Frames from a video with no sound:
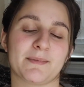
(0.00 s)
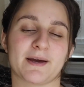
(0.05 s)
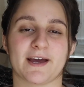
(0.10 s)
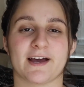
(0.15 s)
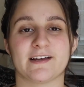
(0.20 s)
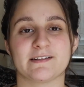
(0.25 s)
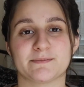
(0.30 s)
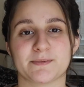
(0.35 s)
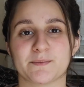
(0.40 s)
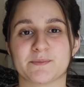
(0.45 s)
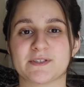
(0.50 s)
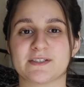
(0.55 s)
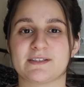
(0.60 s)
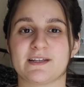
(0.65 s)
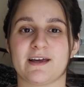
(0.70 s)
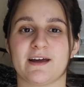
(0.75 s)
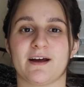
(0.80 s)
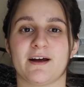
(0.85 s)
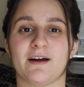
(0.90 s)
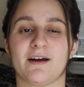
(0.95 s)
My husband was
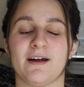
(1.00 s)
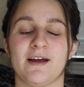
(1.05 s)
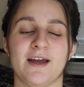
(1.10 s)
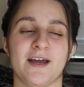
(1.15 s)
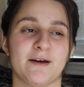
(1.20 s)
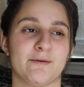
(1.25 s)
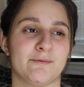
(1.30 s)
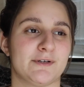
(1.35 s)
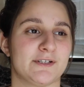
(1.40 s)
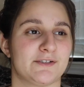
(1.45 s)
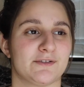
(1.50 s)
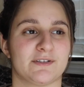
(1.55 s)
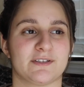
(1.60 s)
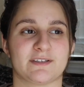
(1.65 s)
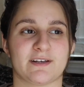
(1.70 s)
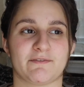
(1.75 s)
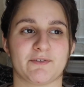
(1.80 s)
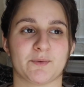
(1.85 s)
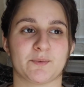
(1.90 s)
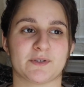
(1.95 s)
there. We do
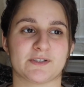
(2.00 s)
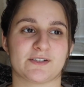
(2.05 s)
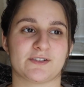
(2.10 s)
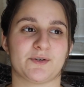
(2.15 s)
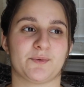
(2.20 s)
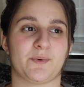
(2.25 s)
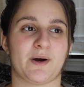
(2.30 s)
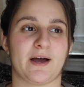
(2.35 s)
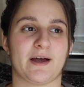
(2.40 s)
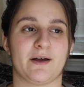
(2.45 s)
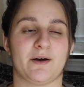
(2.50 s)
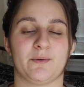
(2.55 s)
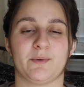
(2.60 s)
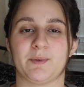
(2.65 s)
this every once in a while.